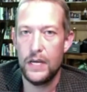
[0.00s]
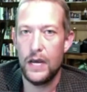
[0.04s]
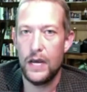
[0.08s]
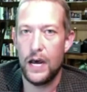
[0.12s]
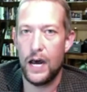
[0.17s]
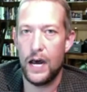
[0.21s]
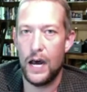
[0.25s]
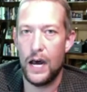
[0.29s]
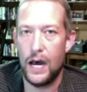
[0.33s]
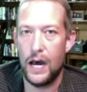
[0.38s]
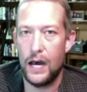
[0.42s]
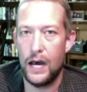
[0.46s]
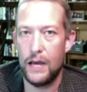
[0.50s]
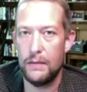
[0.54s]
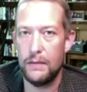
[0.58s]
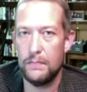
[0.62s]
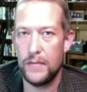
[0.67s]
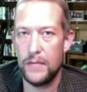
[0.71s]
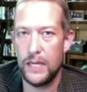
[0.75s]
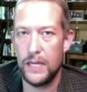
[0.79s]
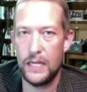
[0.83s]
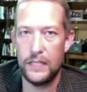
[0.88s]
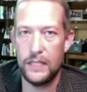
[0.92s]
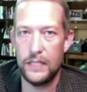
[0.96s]

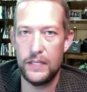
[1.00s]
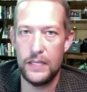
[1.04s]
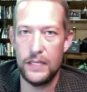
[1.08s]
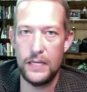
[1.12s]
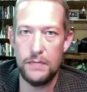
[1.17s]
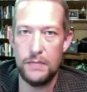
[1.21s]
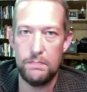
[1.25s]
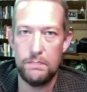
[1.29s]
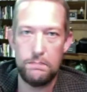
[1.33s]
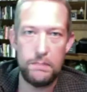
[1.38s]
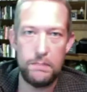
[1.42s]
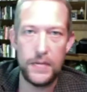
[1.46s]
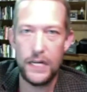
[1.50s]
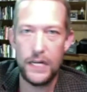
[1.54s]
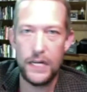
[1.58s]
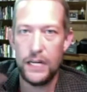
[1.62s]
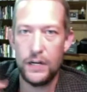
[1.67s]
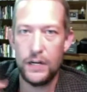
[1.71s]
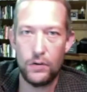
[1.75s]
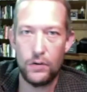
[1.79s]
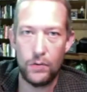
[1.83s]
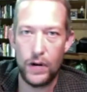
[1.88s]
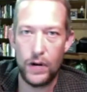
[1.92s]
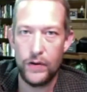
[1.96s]
in the beating
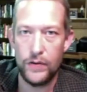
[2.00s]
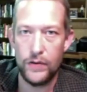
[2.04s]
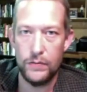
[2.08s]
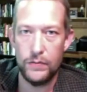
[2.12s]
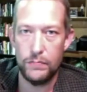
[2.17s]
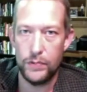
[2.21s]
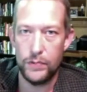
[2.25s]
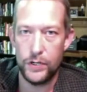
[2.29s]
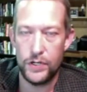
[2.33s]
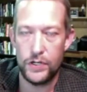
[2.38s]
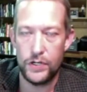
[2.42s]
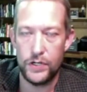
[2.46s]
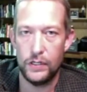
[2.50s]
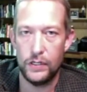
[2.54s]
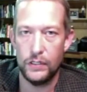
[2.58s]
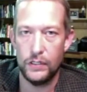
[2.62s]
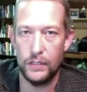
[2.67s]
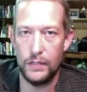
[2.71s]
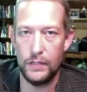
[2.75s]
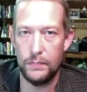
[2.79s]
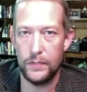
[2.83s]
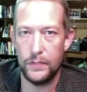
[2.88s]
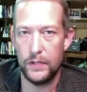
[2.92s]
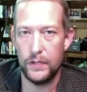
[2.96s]
around the bush
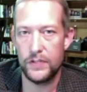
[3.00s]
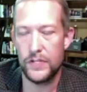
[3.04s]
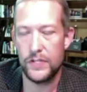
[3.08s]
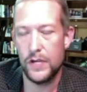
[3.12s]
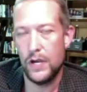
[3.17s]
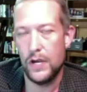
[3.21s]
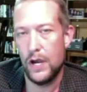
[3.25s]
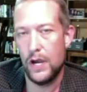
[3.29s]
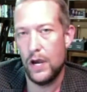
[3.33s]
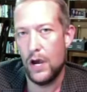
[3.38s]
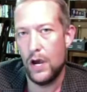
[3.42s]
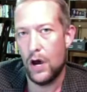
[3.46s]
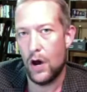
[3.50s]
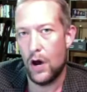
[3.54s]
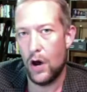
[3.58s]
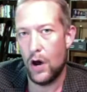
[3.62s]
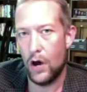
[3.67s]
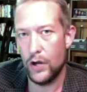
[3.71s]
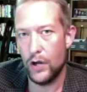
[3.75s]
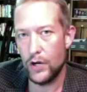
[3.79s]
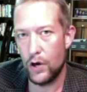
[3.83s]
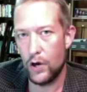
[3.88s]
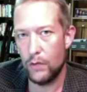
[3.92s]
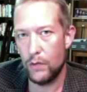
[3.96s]
Olympics
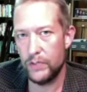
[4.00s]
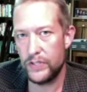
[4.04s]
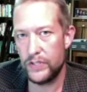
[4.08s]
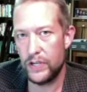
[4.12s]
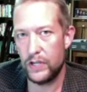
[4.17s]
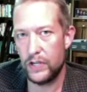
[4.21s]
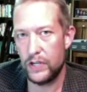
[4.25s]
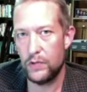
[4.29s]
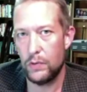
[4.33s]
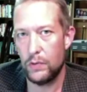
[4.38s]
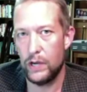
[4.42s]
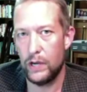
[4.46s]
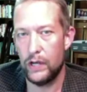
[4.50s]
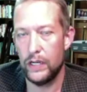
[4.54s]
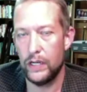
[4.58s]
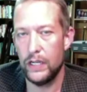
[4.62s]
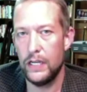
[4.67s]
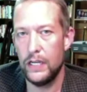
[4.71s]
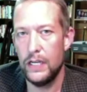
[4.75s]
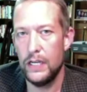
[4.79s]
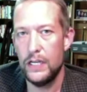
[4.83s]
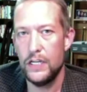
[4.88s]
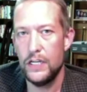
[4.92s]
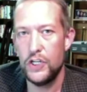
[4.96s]
on
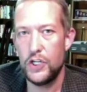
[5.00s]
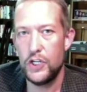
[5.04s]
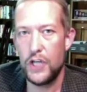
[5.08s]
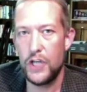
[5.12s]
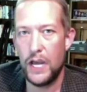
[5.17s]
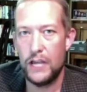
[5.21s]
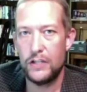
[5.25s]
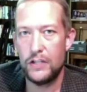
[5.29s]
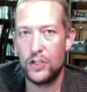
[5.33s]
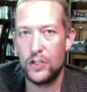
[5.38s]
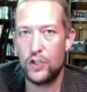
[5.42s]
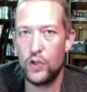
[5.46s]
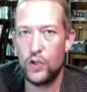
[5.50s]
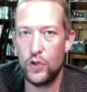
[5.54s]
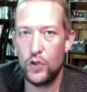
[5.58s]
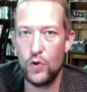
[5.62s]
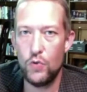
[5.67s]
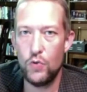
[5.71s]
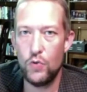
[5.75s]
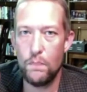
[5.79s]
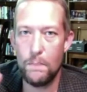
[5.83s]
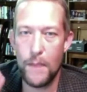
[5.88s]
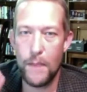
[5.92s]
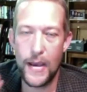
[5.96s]
homosexuality, she has
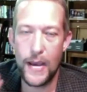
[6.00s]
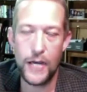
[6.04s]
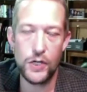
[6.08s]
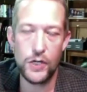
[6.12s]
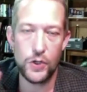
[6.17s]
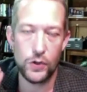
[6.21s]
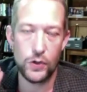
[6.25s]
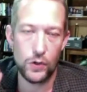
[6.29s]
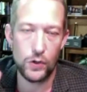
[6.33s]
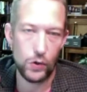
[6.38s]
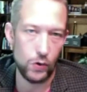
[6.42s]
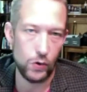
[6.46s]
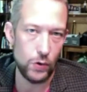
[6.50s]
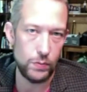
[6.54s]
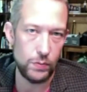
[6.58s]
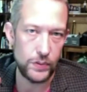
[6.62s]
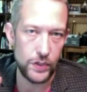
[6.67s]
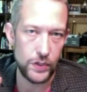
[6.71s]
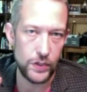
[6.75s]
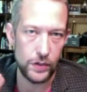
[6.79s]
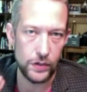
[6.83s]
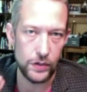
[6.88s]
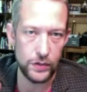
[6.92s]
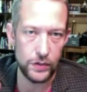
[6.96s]
two major
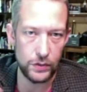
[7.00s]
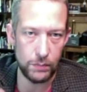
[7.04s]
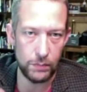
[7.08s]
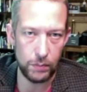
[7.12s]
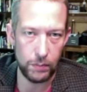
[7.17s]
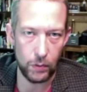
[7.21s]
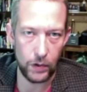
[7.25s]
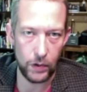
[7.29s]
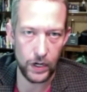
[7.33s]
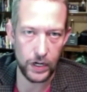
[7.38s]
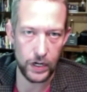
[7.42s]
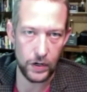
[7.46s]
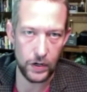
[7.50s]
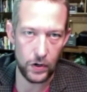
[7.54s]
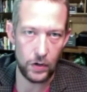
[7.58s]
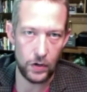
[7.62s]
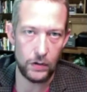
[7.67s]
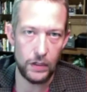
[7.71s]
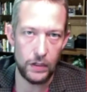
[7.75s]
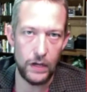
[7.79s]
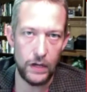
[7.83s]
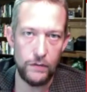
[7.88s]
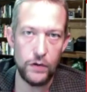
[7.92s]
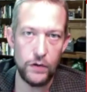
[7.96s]
groups that are supporting
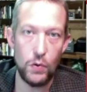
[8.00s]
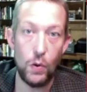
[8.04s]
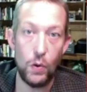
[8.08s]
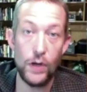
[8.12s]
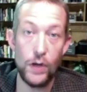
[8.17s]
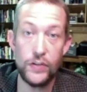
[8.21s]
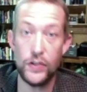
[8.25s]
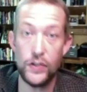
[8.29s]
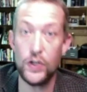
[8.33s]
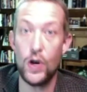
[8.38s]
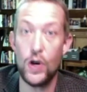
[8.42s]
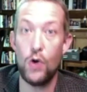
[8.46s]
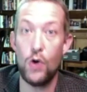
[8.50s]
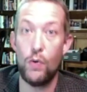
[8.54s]
her. If you want to know